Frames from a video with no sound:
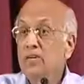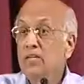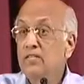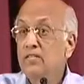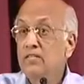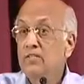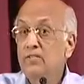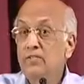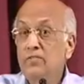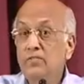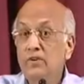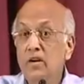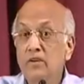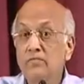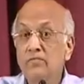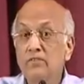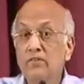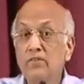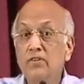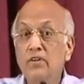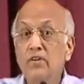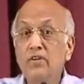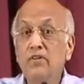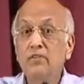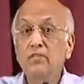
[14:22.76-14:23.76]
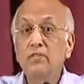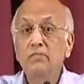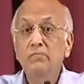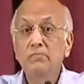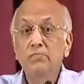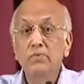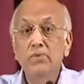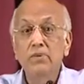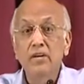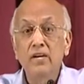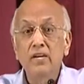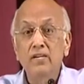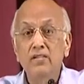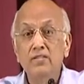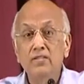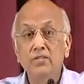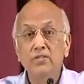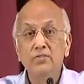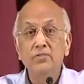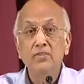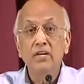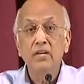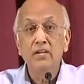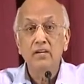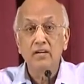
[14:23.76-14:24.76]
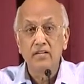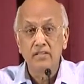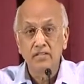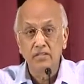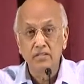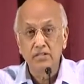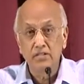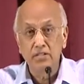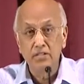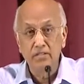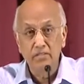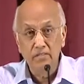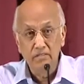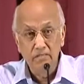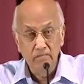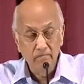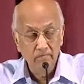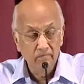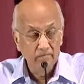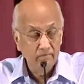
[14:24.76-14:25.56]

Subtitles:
to ask you, after all the prayers you get answered,